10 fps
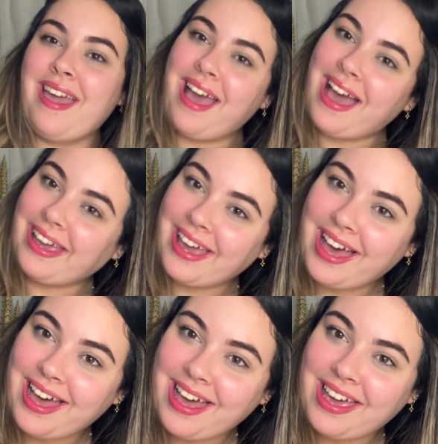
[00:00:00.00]
Hi
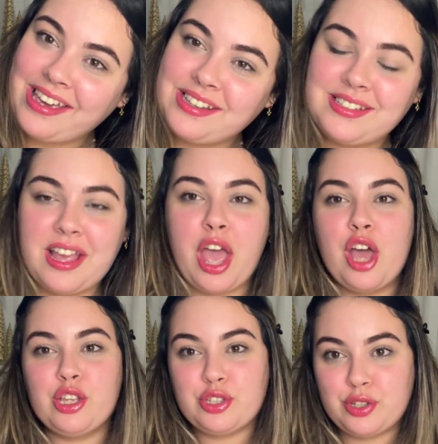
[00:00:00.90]
guys,
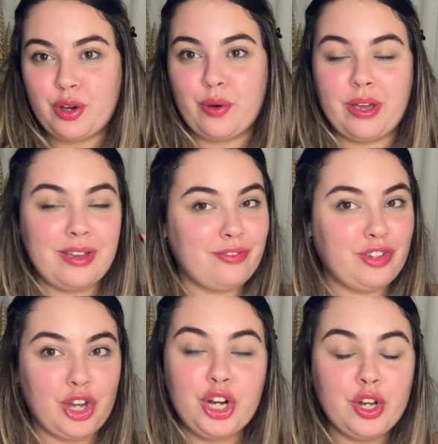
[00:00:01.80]
so if
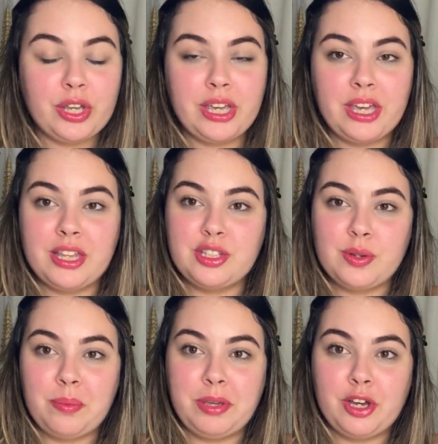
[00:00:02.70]
you're looking
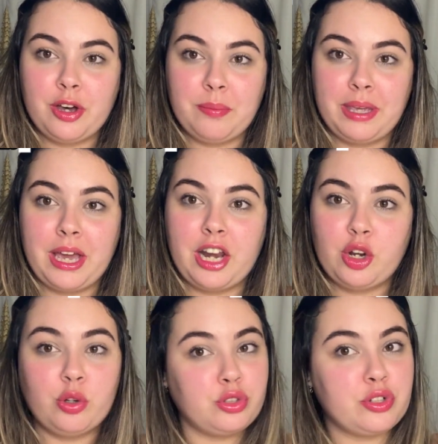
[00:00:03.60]
into becoming an
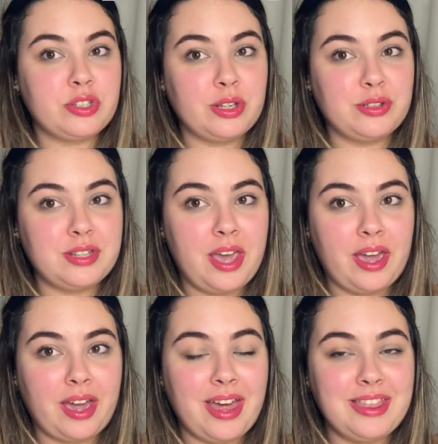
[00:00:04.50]
ultrasound tech,